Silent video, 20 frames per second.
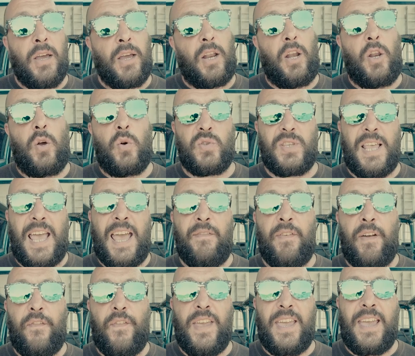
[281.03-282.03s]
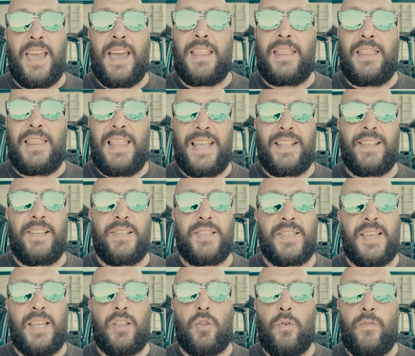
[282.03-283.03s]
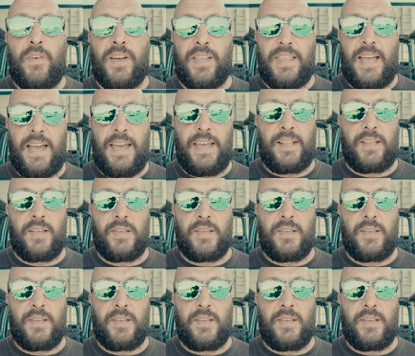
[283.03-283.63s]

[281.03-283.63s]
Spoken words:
close everything and let it set overnight,